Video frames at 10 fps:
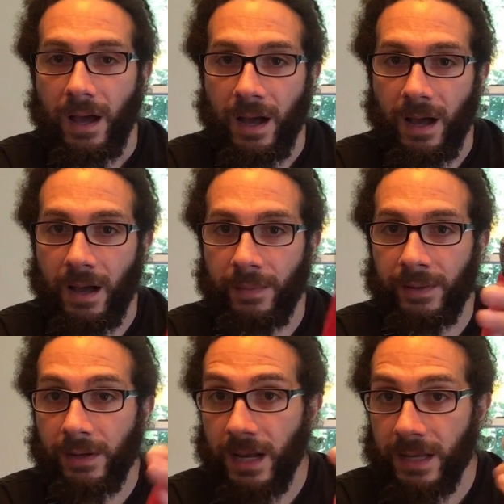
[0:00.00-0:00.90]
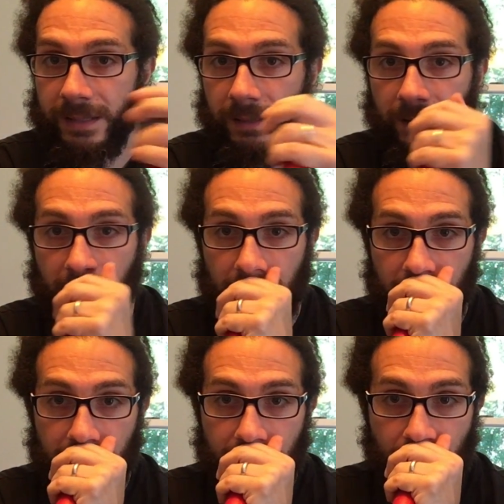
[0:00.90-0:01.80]
and they're constantly
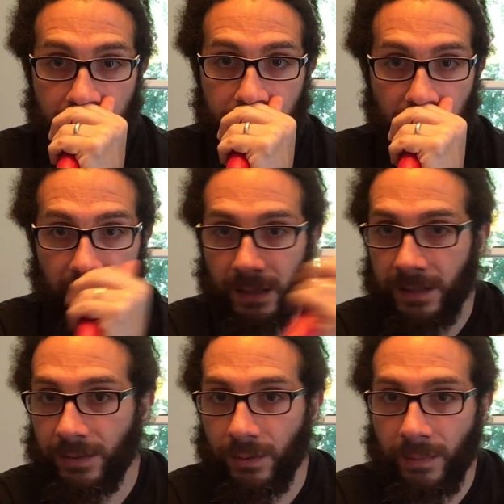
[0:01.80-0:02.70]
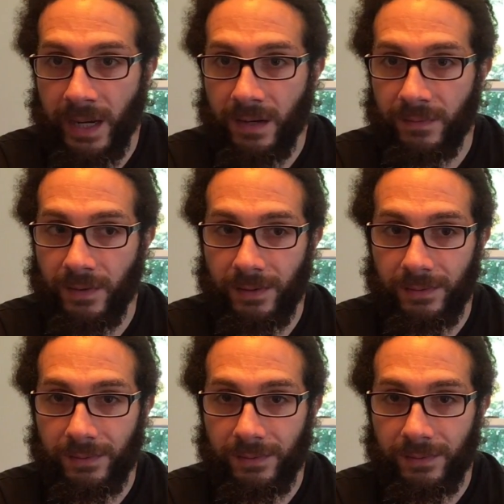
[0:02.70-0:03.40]
screaming into a microphone.